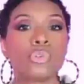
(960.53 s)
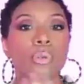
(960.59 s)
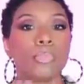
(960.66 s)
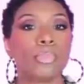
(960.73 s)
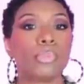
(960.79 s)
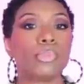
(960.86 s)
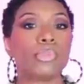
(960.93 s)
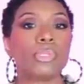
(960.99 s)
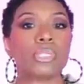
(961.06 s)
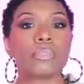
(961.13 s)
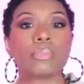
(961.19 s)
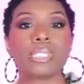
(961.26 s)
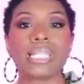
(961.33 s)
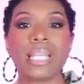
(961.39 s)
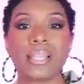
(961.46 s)
you can pull this
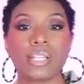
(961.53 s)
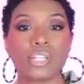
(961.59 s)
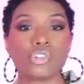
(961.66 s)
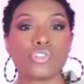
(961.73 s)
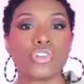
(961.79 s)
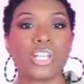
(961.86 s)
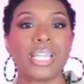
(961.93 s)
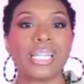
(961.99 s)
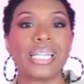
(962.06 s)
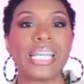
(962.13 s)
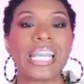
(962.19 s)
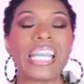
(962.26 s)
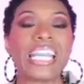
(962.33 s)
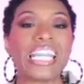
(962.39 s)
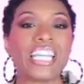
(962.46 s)
metallic trend
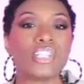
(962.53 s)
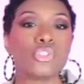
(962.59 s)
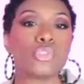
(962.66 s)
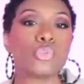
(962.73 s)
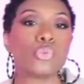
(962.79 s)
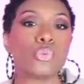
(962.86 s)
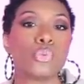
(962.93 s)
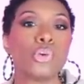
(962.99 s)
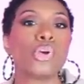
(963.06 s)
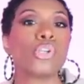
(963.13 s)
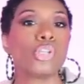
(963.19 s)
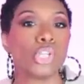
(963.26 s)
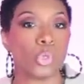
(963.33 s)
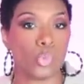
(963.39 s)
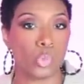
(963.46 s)
into your